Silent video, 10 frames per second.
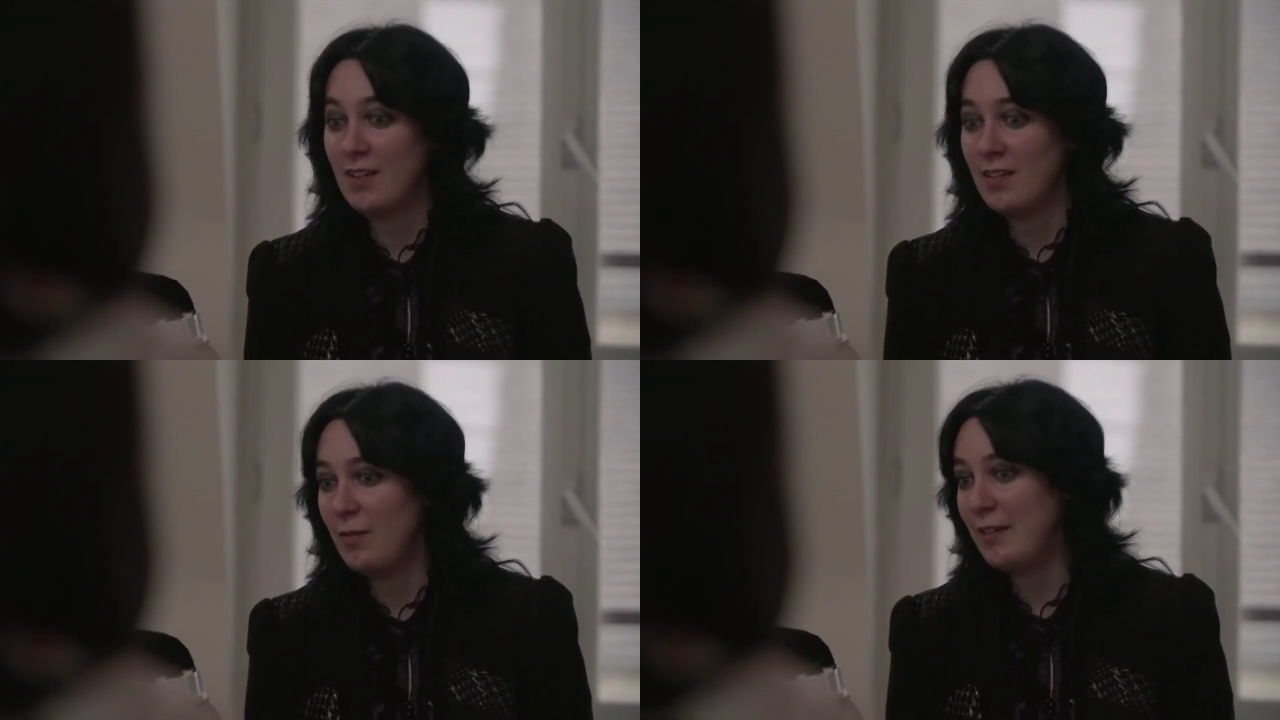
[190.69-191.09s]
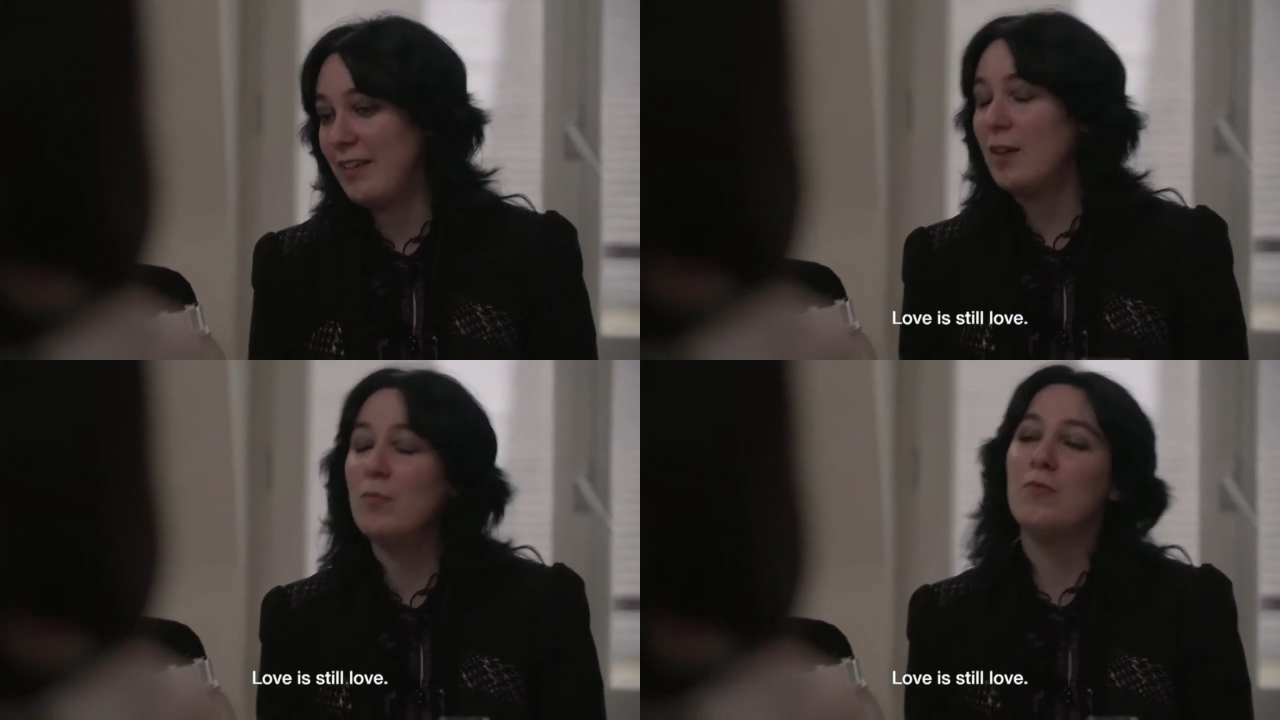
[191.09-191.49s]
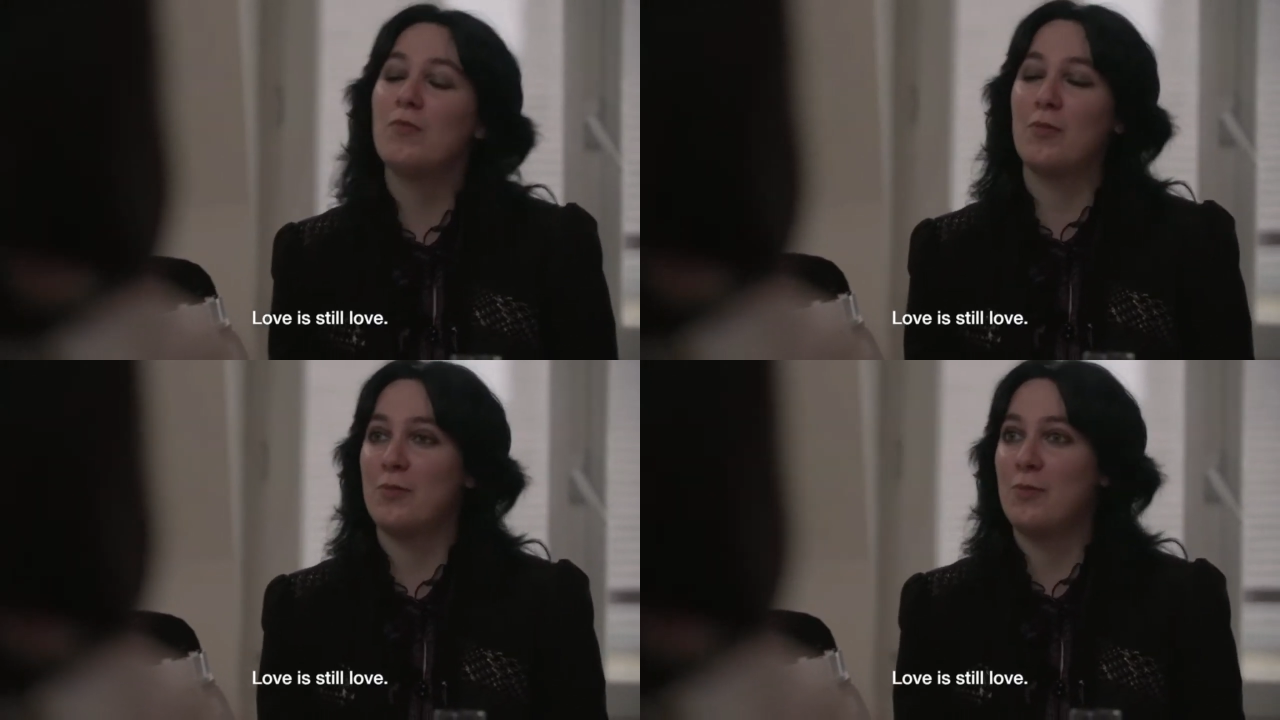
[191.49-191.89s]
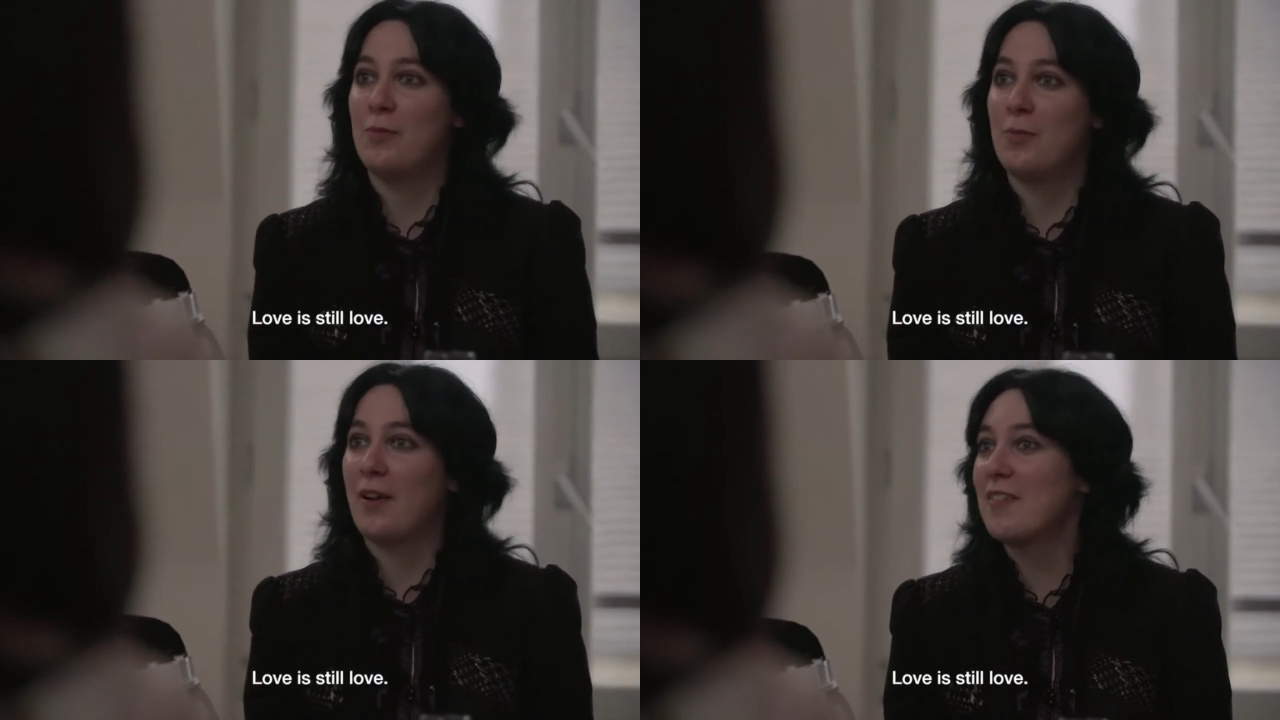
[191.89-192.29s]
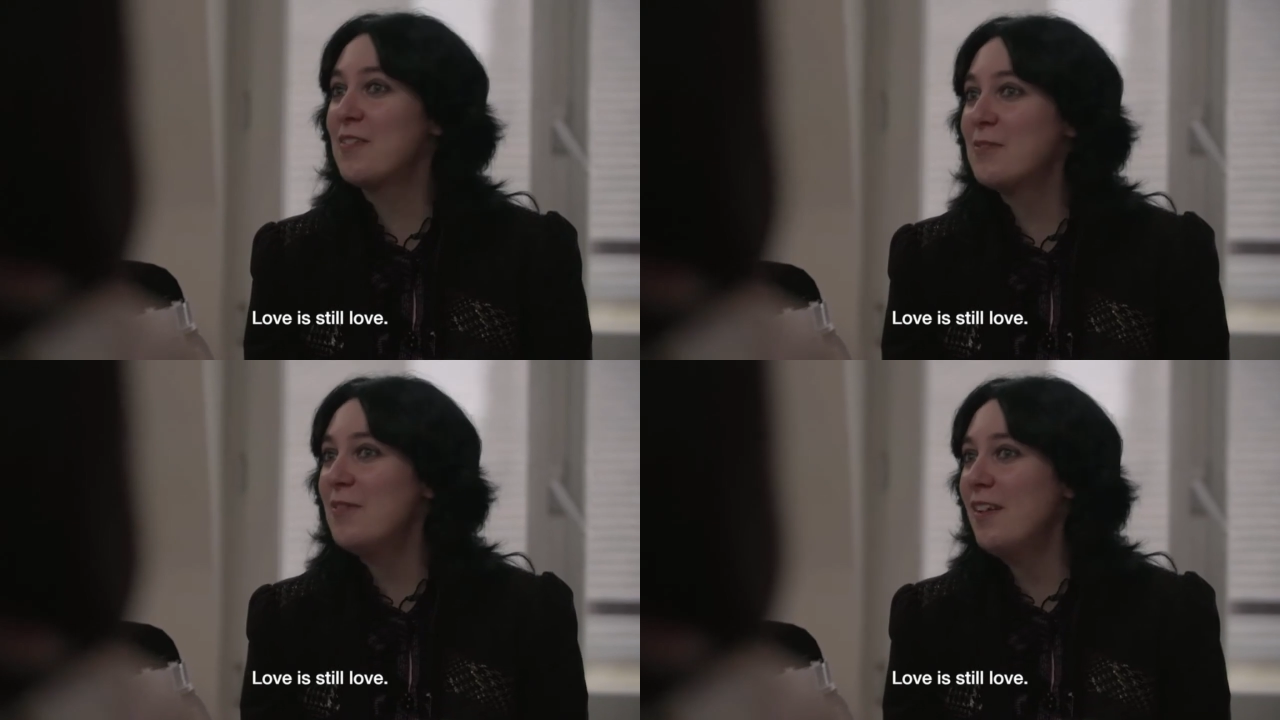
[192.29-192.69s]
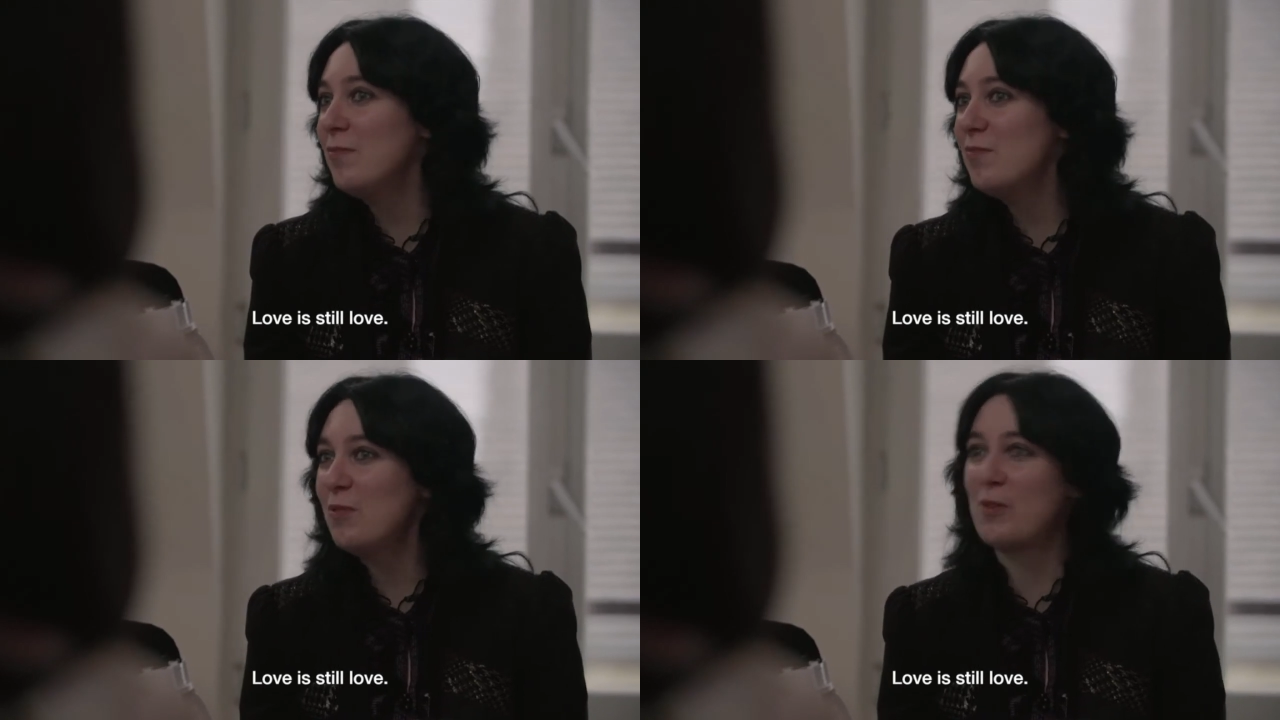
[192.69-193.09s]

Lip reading: Ouais, l'amour reste l'amour.